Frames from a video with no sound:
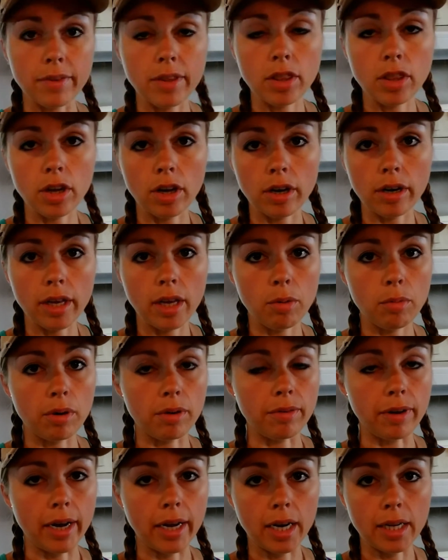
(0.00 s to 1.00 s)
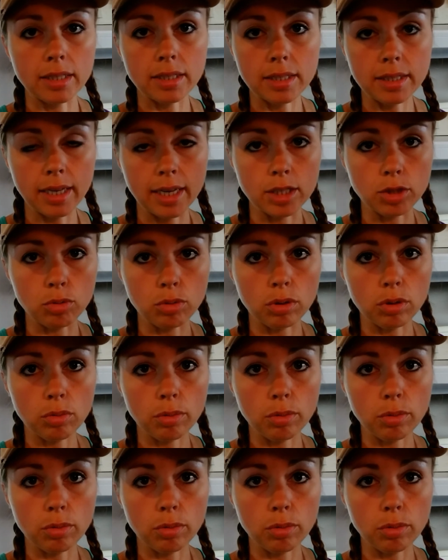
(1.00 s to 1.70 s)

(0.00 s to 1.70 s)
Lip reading: 1:30, we're right on schedule.